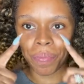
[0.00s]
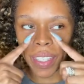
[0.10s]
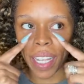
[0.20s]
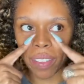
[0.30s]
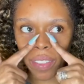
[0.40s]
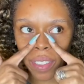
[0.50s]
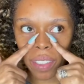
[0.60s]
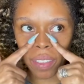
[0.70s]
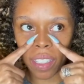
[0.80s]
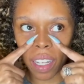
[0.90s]
Like, it feels a
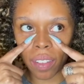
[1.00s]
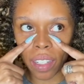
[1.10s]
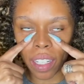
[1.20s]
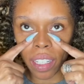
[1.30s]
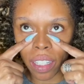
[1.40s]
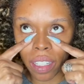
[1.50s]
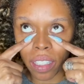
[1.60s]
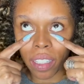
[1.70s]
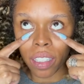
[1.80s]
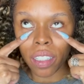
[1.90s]
little tight right here.
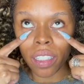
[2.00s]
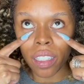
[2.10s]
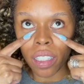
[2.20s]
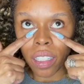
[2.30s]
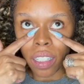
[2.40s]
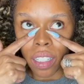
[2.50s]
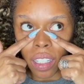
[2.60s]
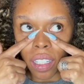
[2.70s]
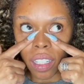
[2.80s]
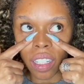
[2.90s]

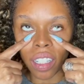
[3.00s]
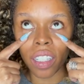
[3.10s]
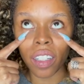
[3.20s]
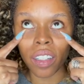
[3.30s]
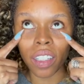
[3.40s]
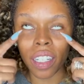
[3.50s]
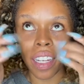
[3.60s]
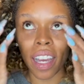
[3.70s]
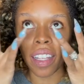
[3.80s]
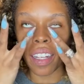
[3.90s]
And literally,
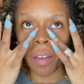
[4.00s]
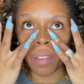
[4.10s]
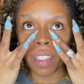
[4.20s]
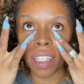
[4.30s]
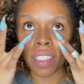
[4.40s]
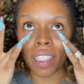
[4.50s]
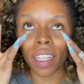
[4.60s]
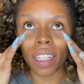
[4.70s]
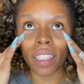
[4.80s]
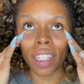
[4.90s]
now that I put that
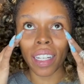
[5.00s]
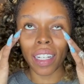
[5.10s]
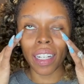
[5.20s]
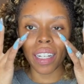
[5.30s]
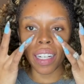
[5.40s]
second layer,